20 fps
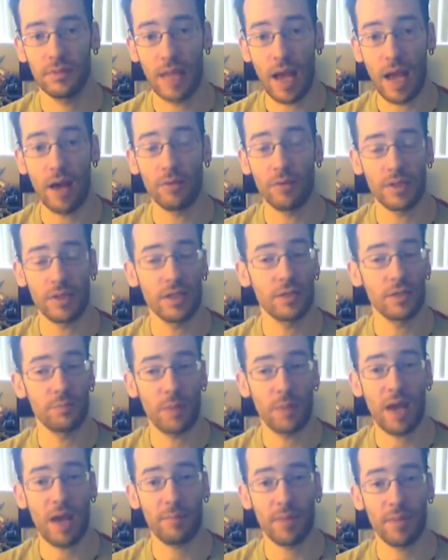now needs
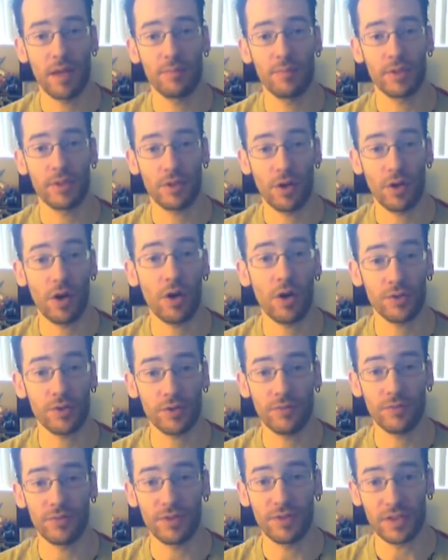Batman
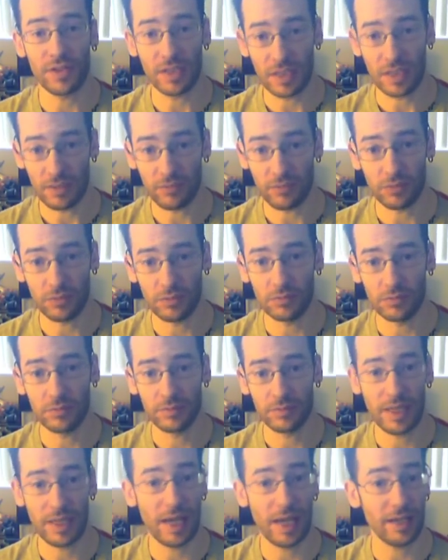because of this evil
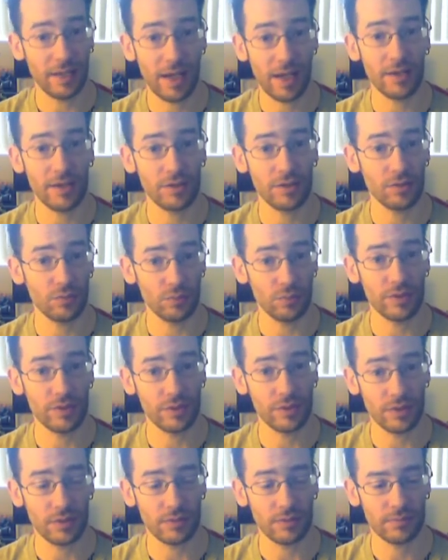that has
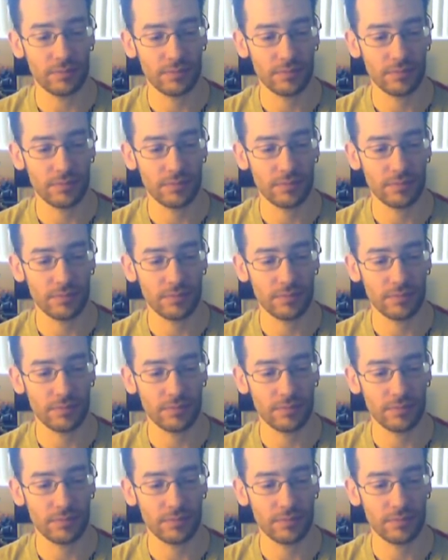risen.